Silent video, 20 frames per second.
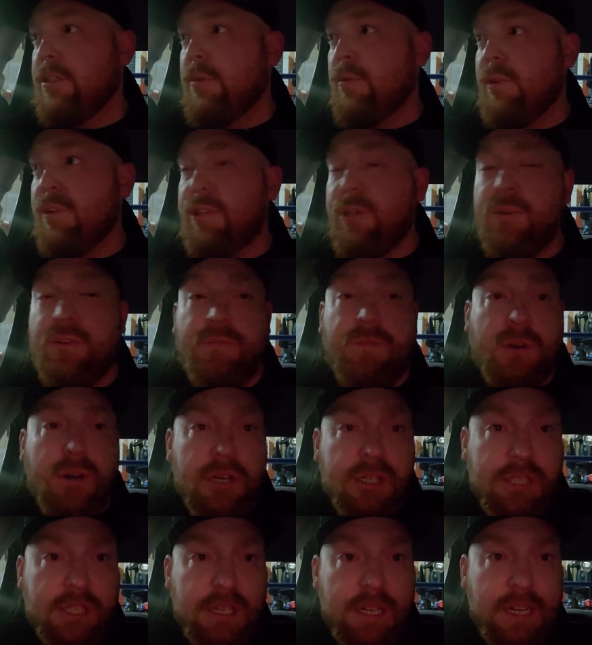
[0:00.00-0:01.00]
With
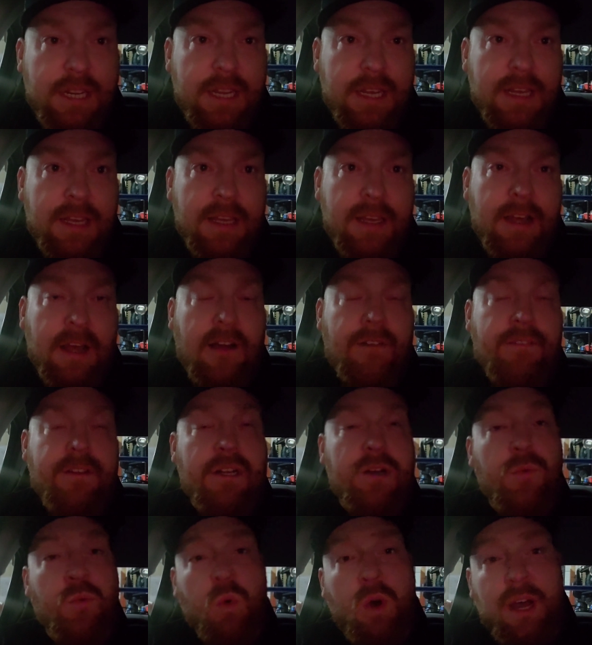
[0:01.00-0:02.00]
university, having
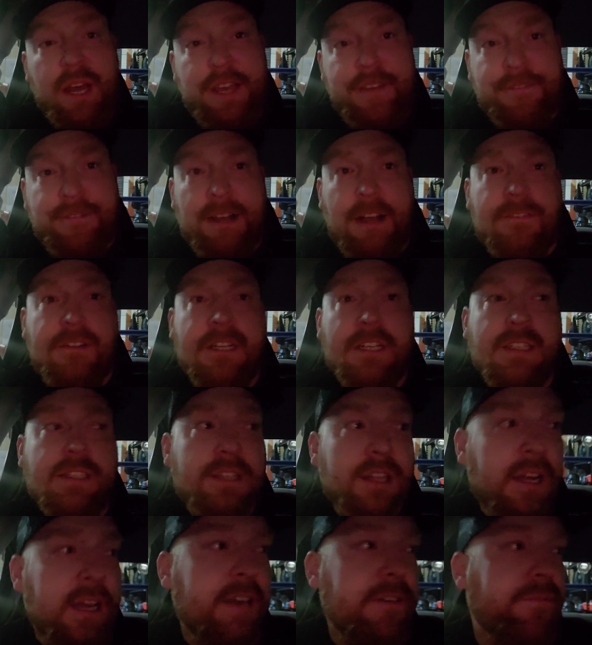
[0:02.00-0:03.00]
a wife, having a
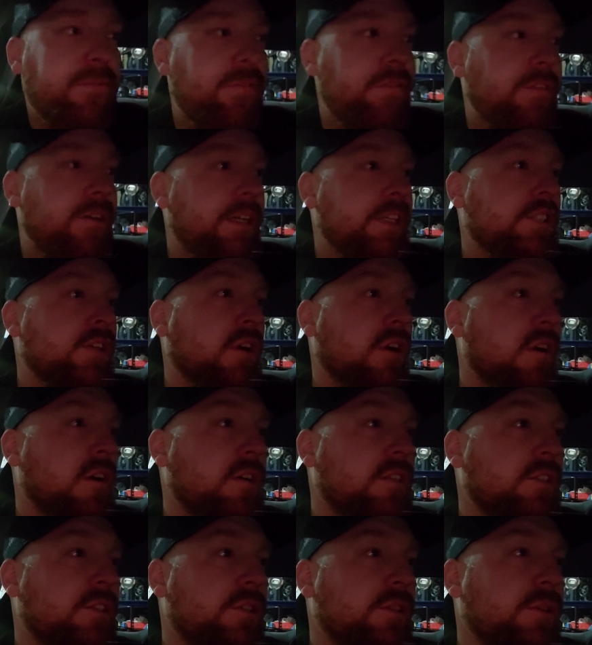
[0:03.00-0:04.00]
life, it's
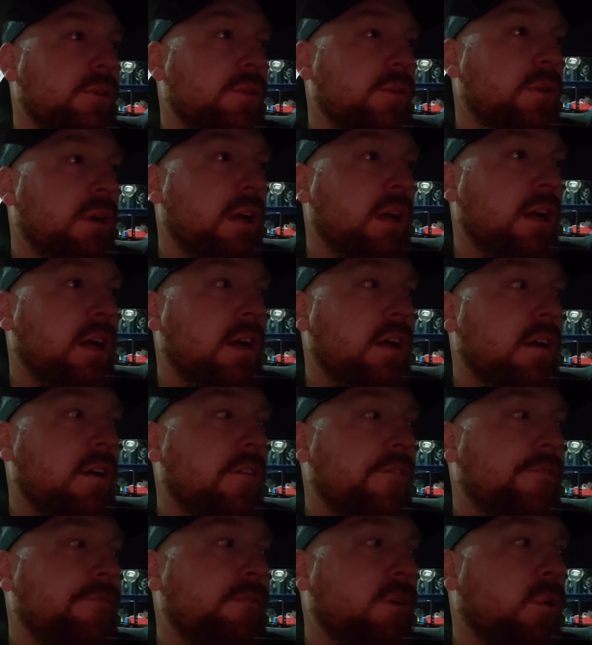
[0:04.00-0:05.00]
hard to
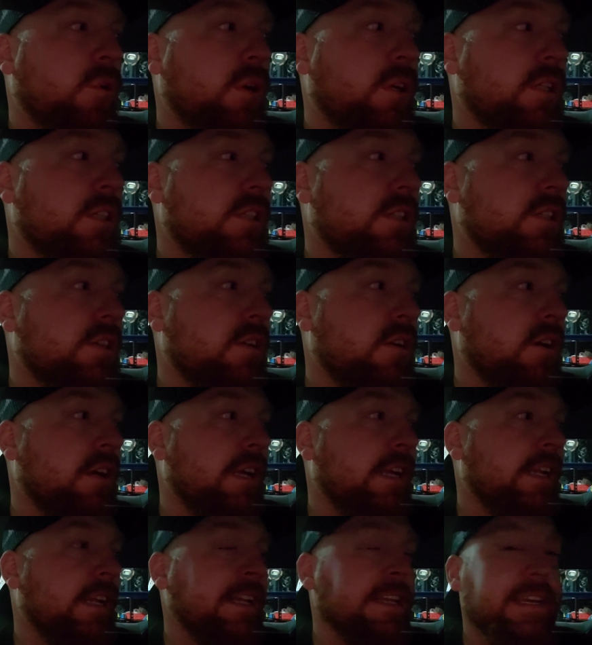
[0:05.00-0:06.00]
focus on
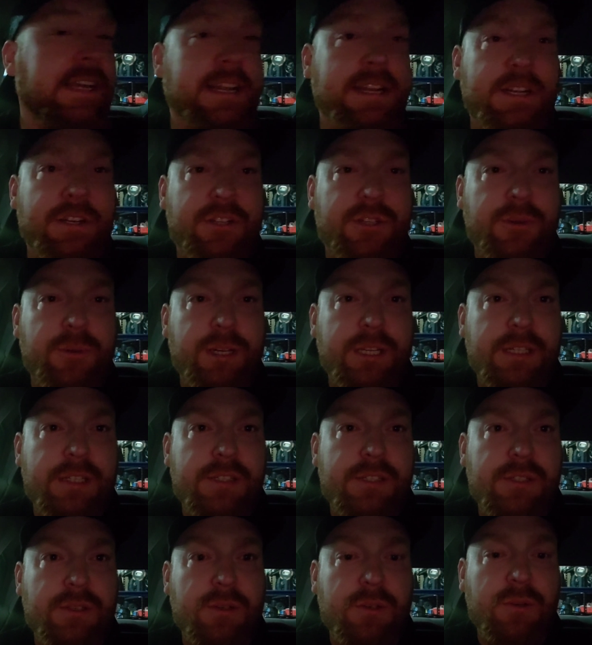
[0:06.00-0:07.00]
it and get into it.
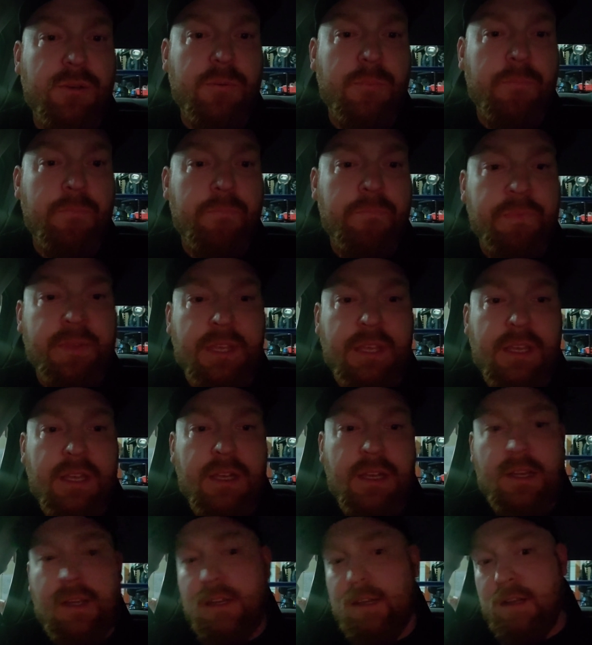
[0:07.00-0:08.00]
So
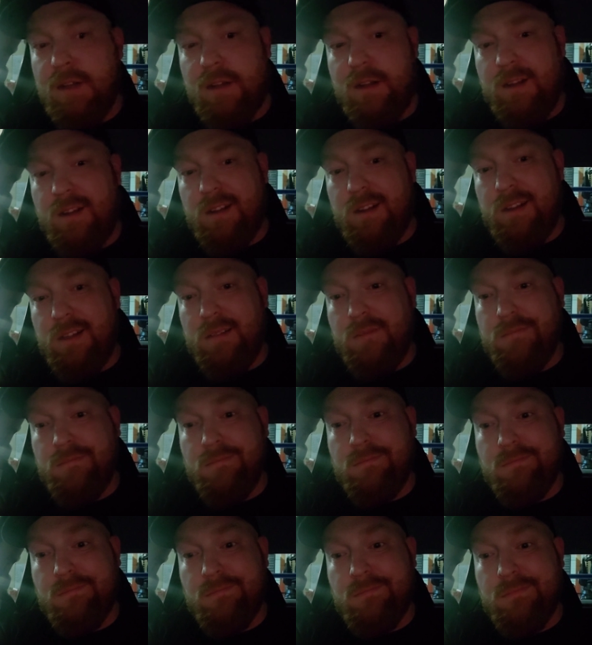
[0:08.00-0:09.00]

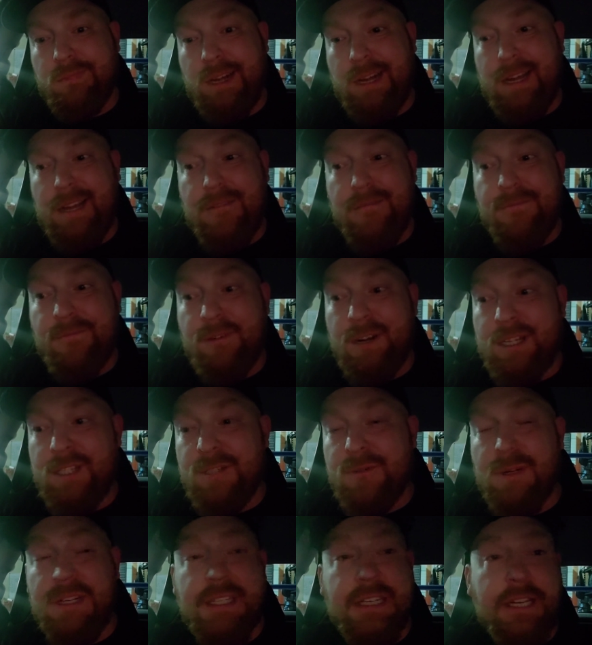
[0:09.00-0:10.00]
I have friends
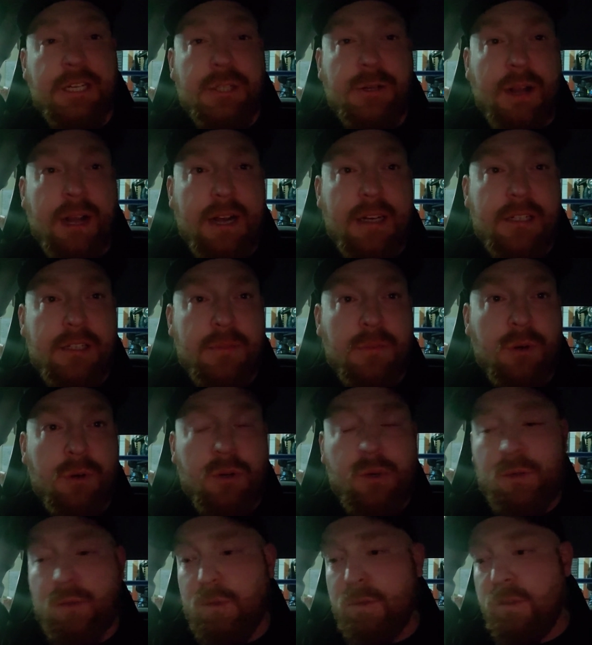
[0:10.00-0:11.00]
renting a track
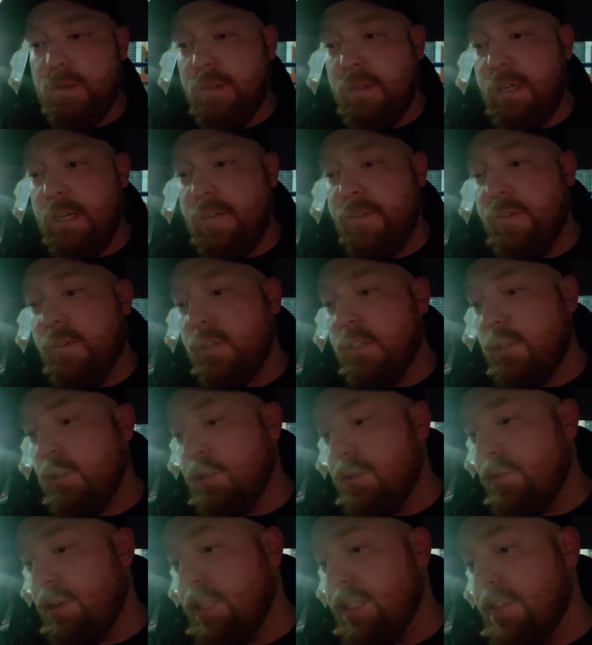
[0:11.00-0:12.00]
tomorrow, and they're close
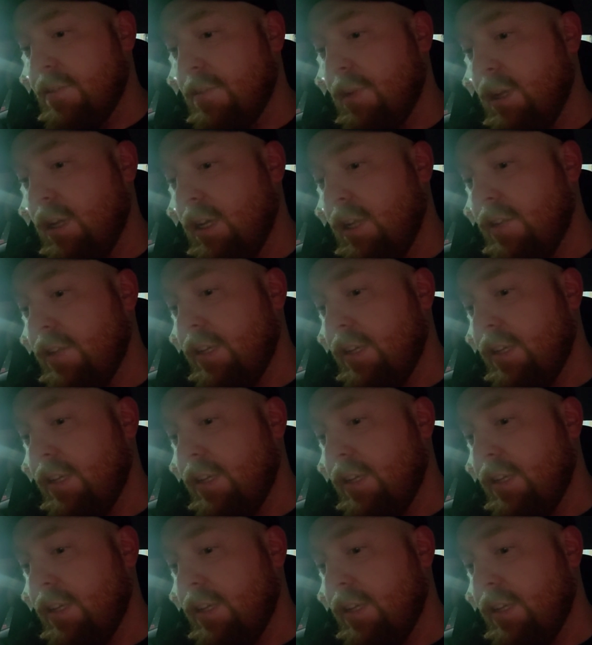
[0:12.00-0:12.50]
friends of mine.